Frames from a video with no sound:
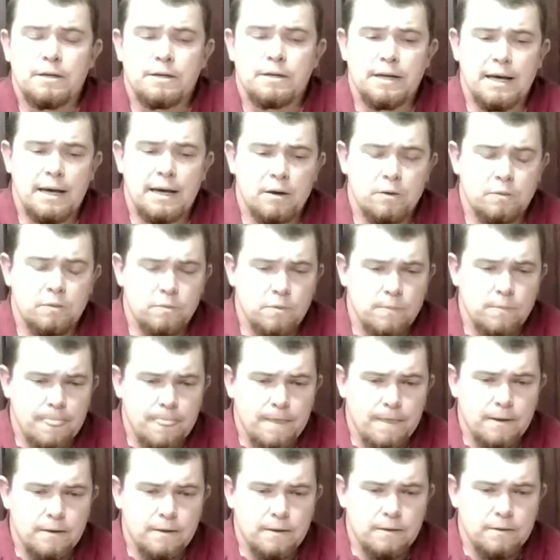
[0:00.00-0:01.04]
Now,
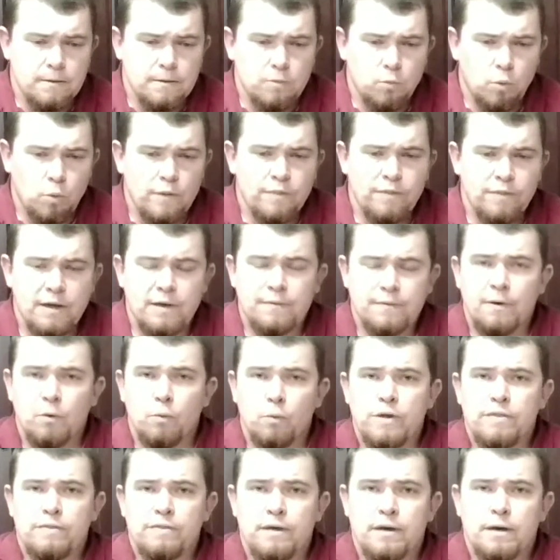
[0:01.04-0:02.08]
one thing that
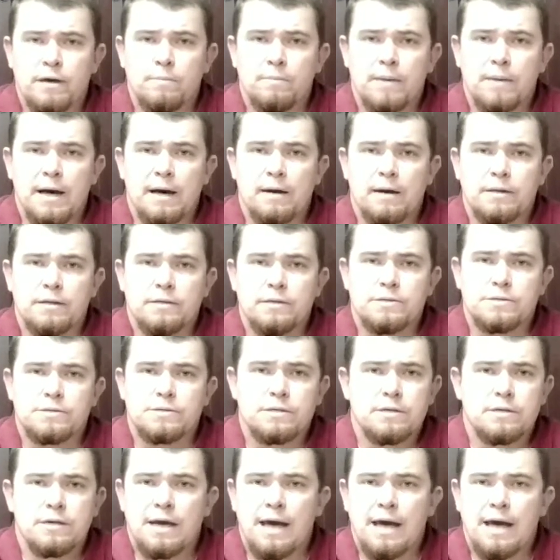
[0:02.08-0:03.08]
we think about is